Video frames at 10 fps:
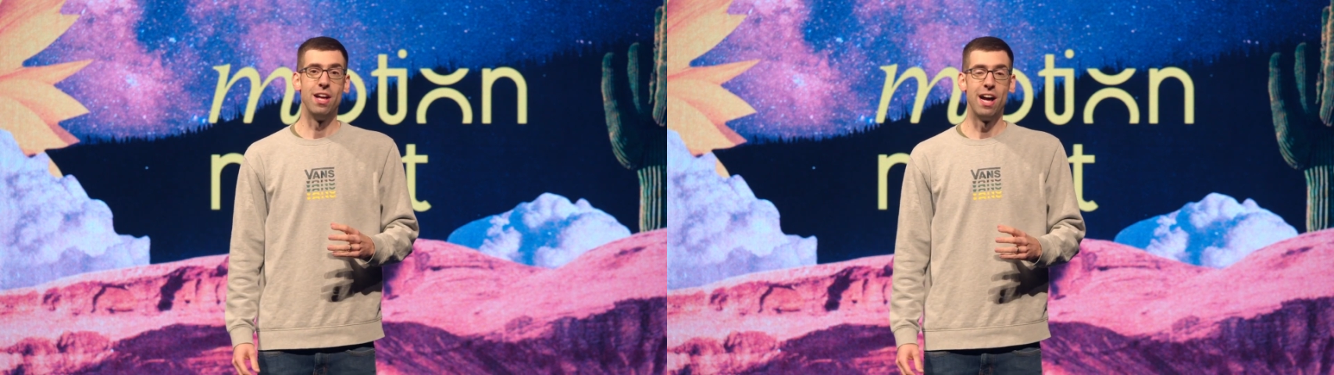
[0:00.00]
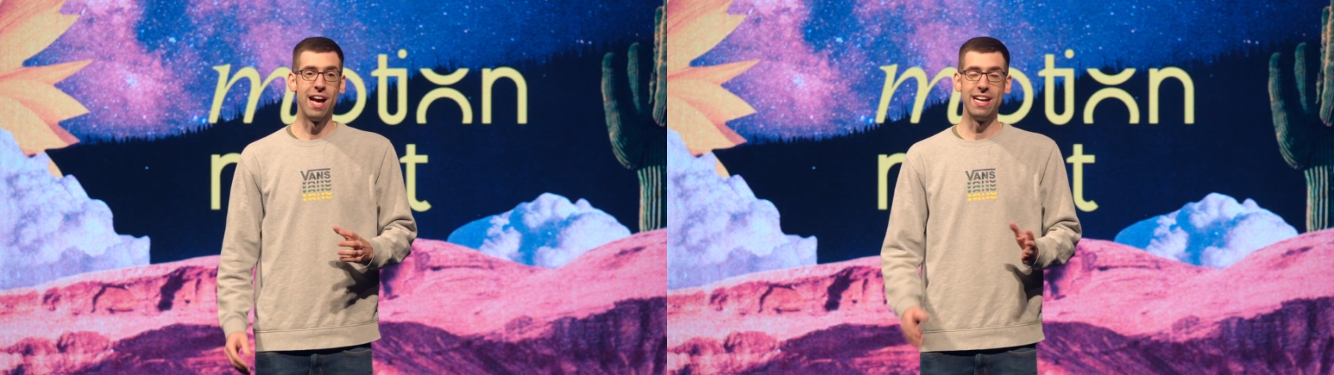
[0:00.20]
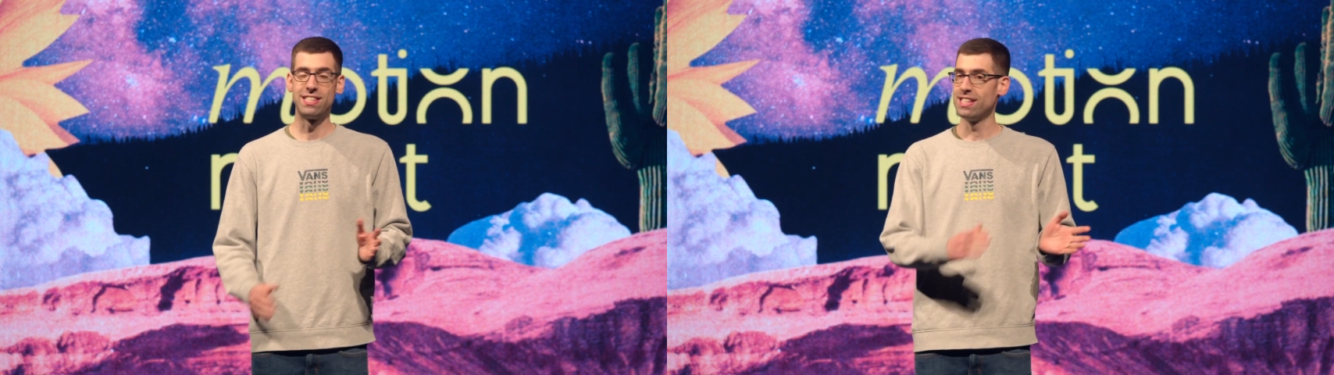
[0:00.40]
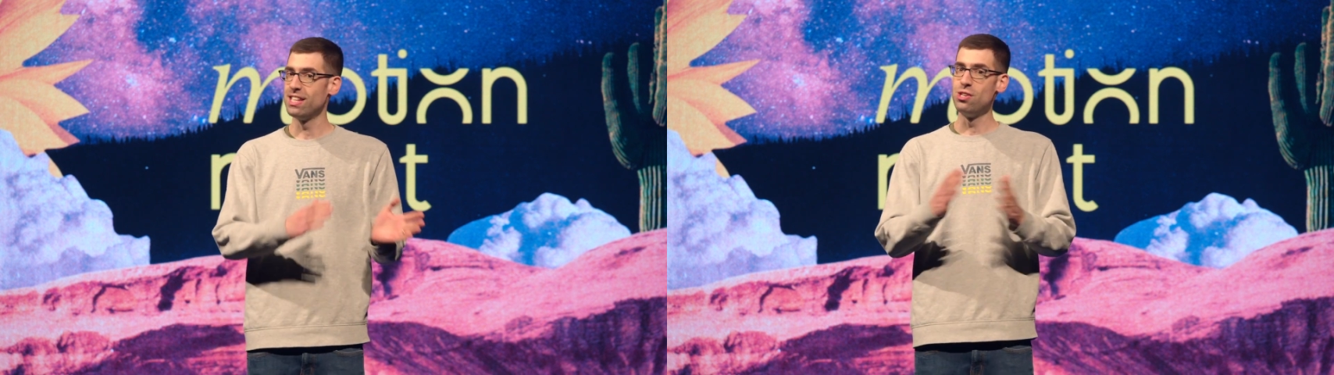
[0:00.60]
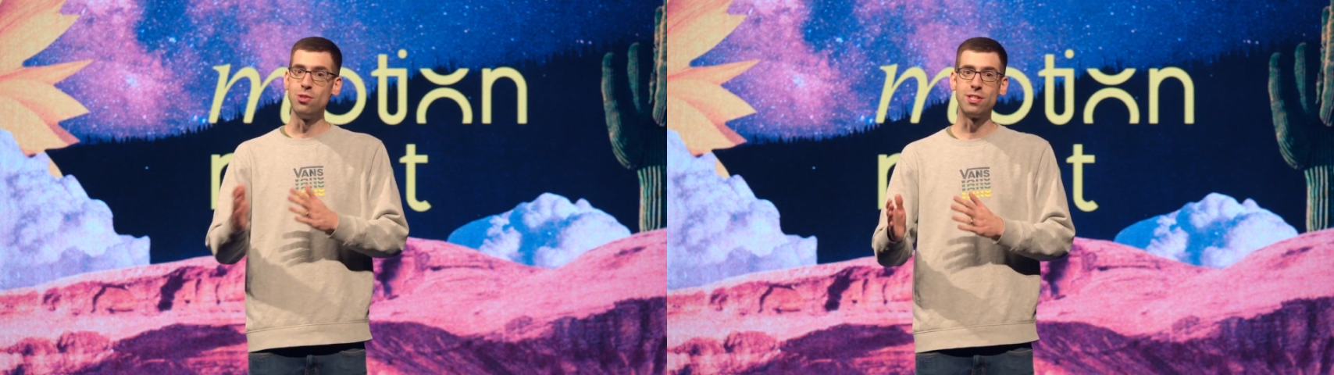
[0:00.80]
It's in
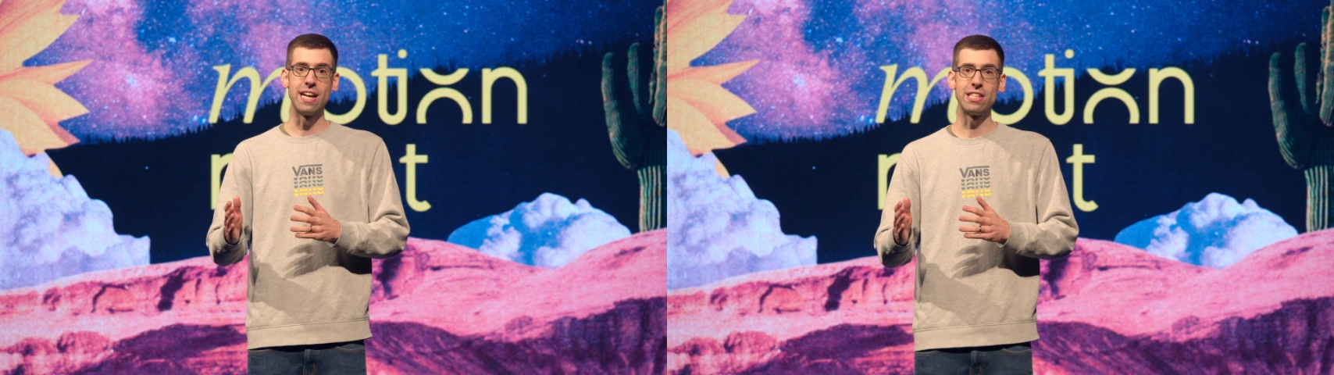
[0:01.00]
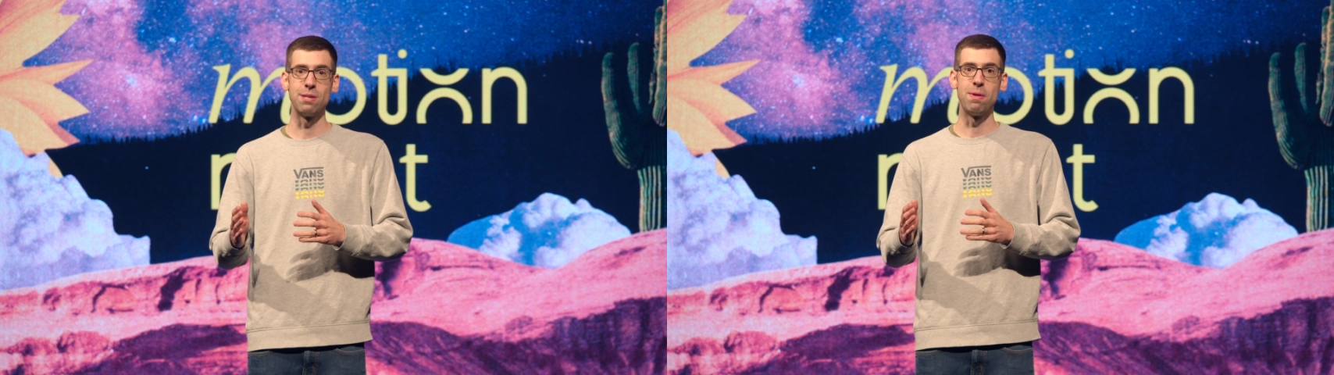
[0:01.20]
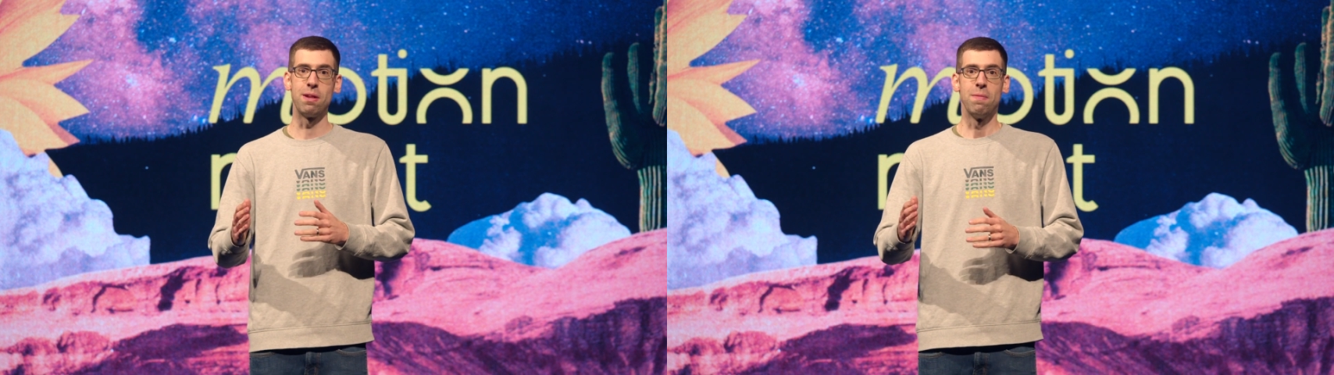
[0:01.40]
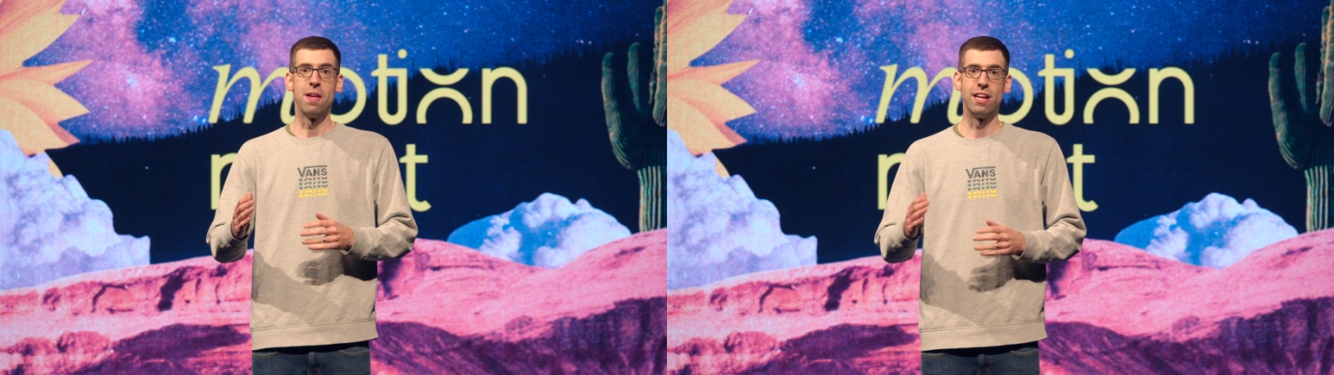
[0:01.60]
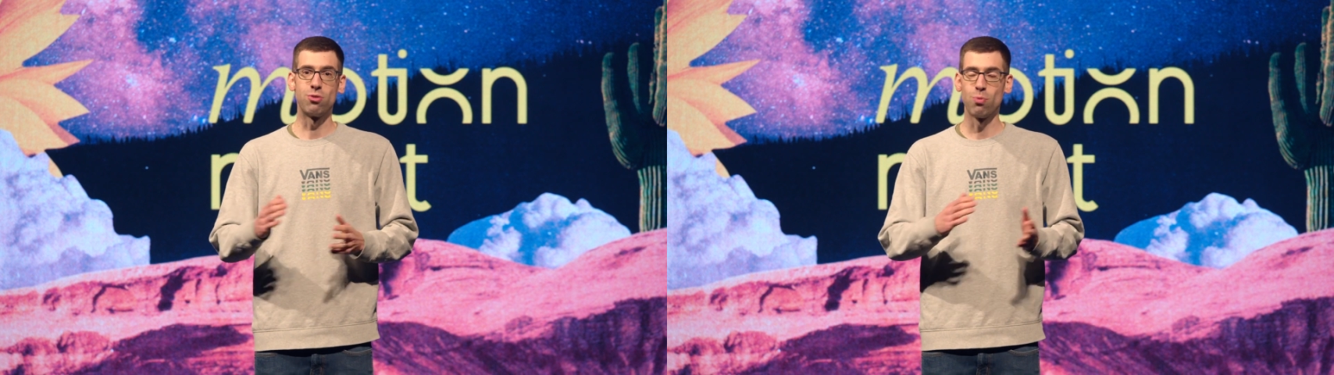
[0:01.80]
the New Testament.
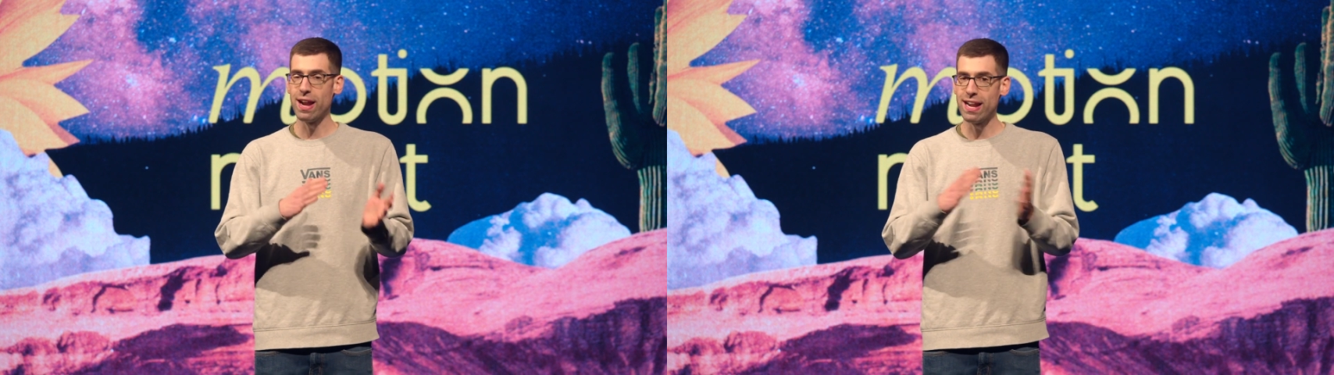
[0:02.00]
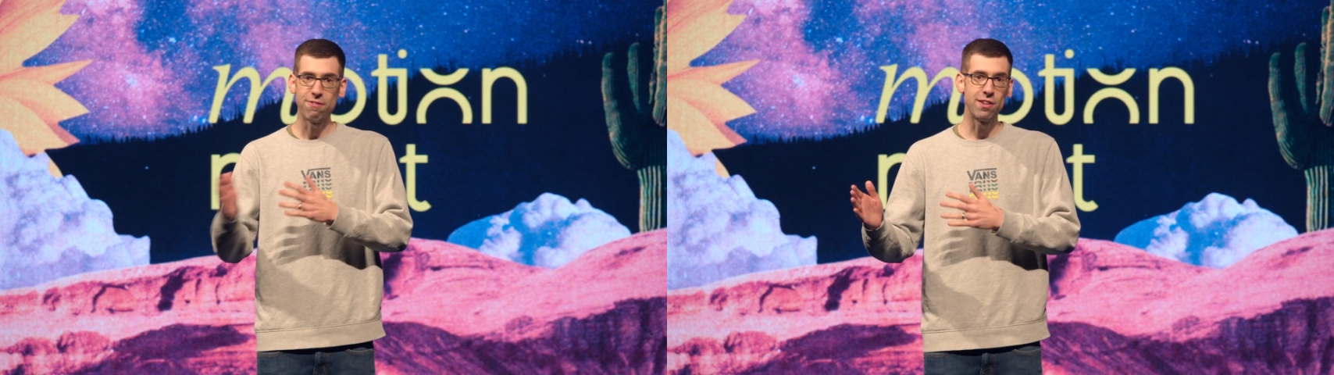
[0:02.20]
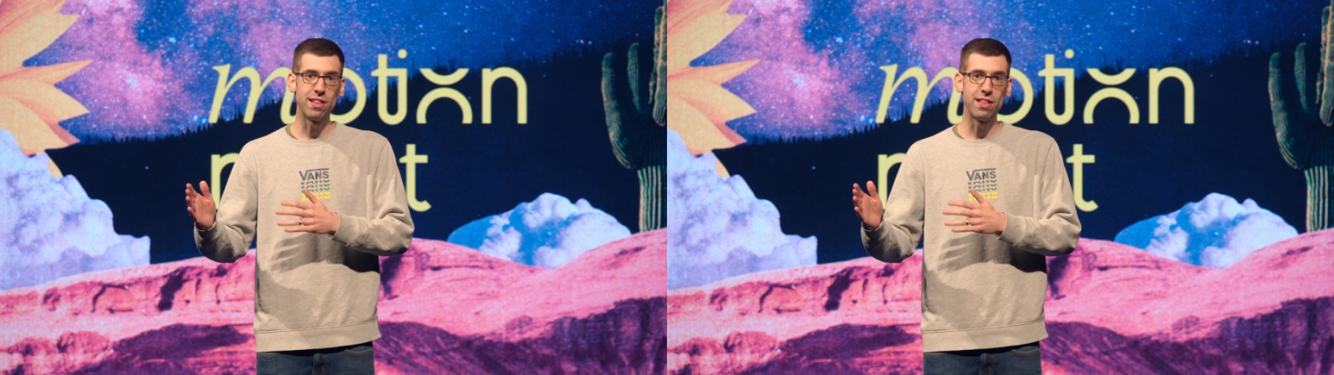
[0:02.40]
It's right after